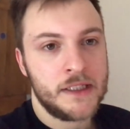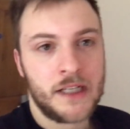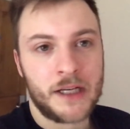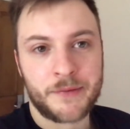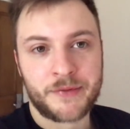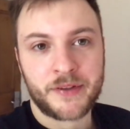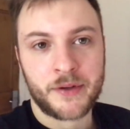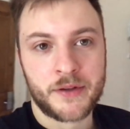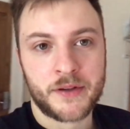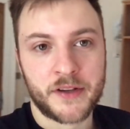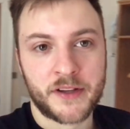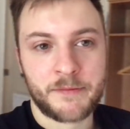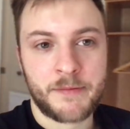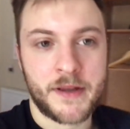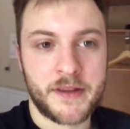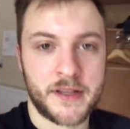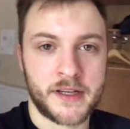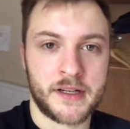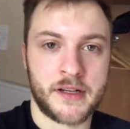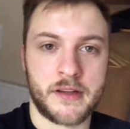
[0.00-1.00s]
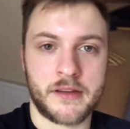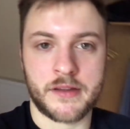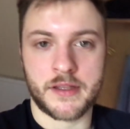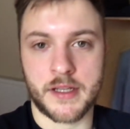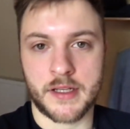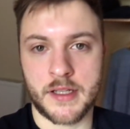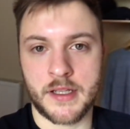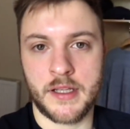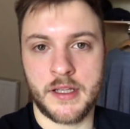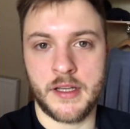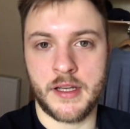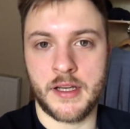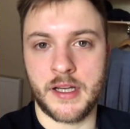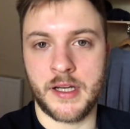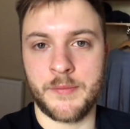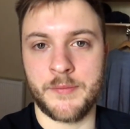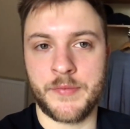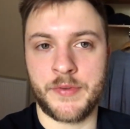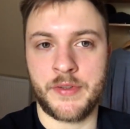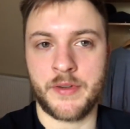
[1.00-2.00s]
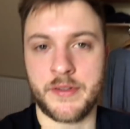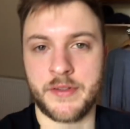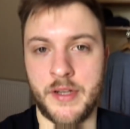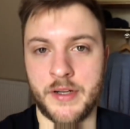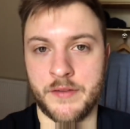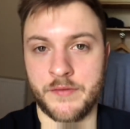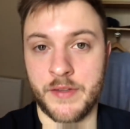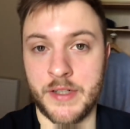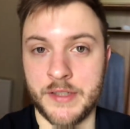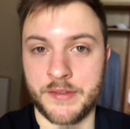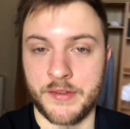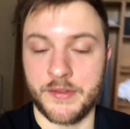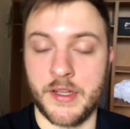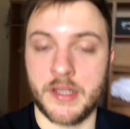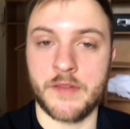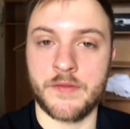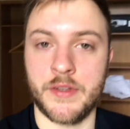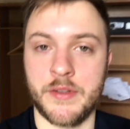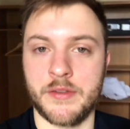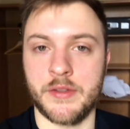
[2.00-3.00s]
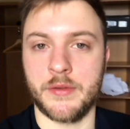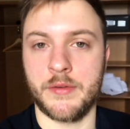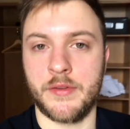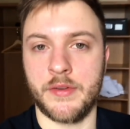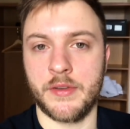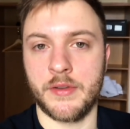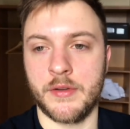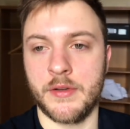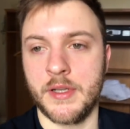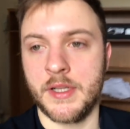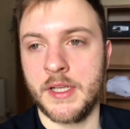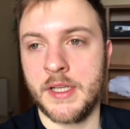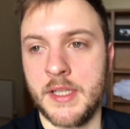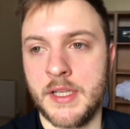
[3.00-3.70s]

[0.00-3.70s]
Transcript: I'm still not expecting anything, so I'd advise that none of you do too.